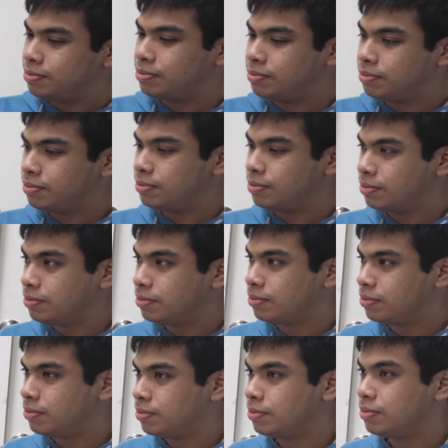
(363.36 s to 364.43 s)

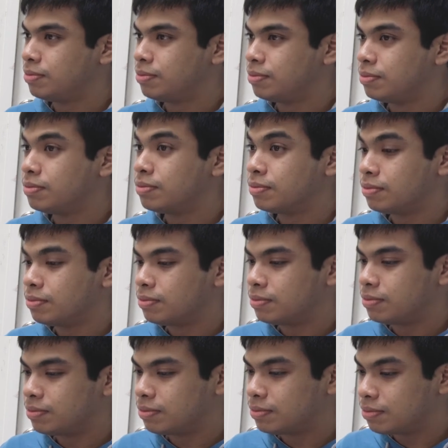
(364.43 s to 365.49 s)

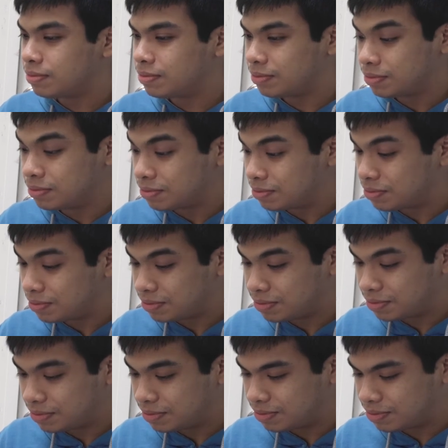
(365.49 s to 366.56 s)

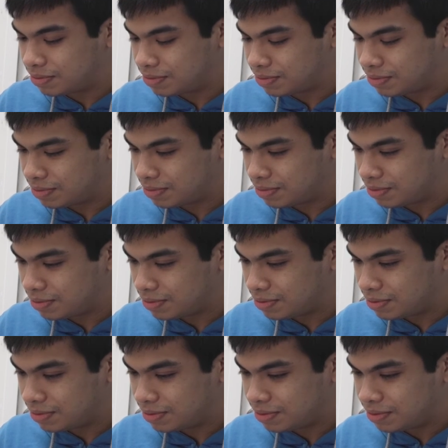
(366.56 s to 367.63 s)
[no speech]